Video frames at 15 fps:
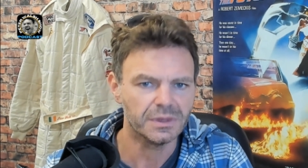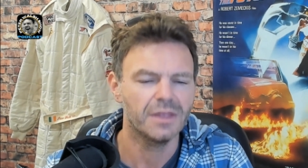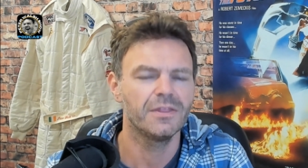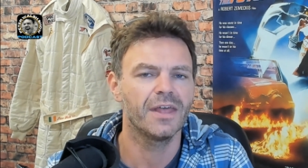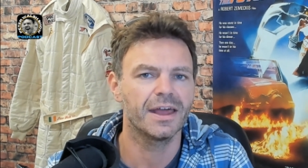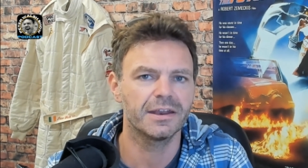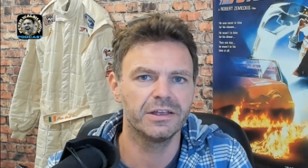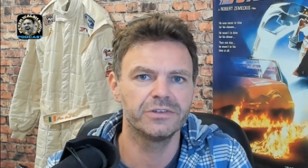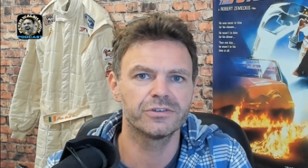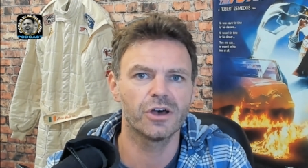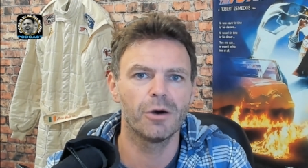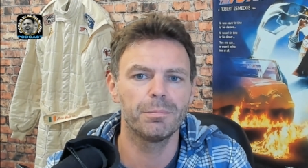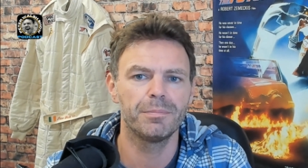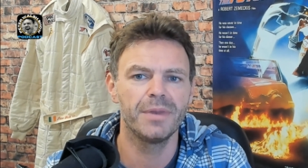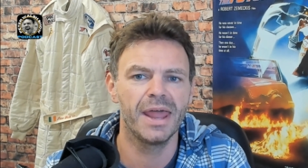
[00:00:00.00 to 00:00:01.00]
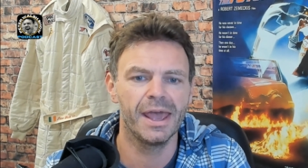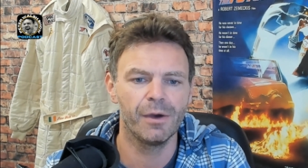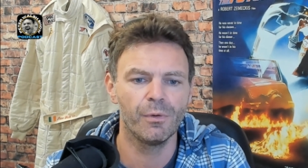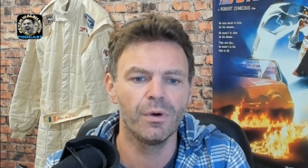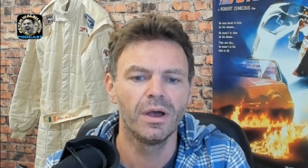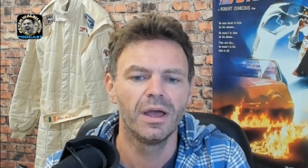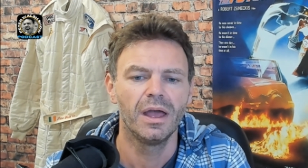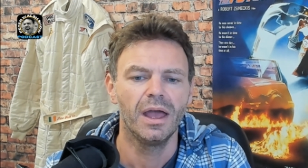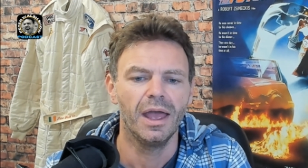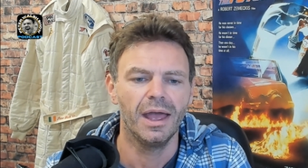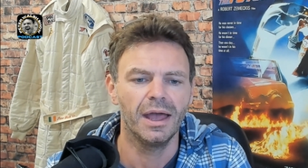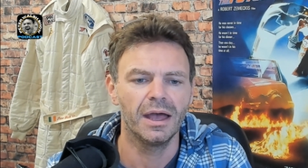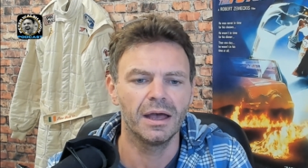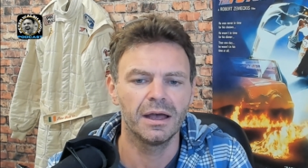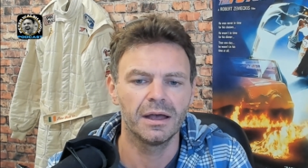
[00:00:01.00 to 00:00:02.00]
that is up now.
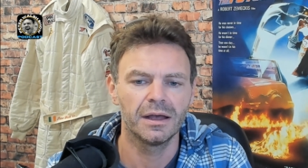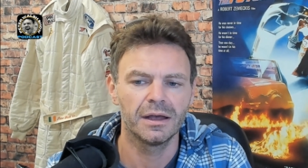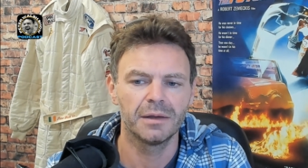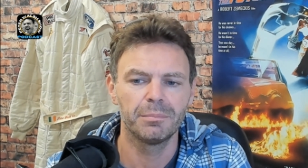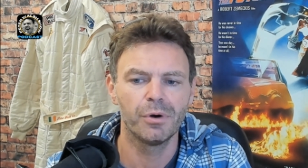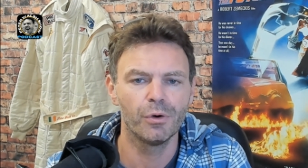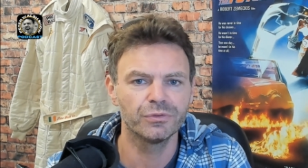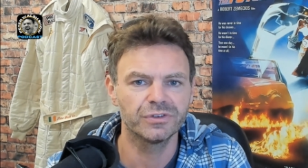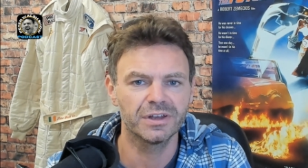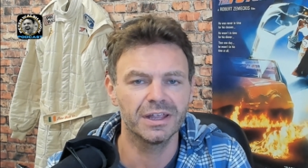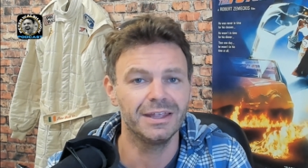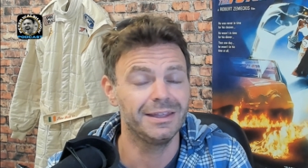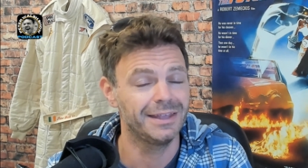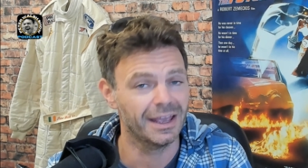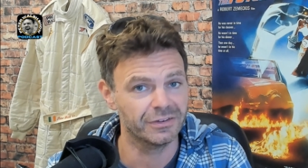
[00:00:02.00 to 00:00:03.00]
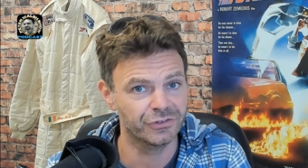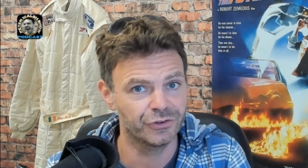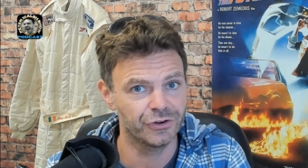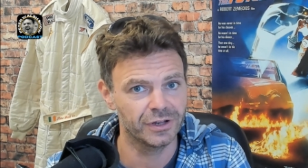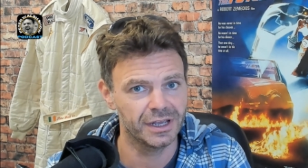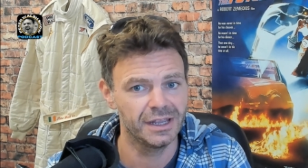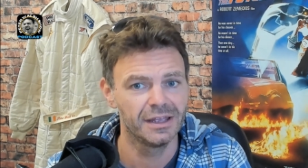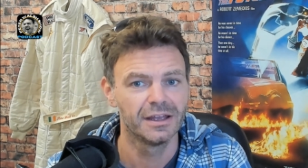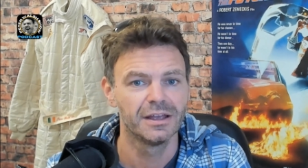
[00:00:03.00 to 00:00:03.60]
Uh, posted it yesterday.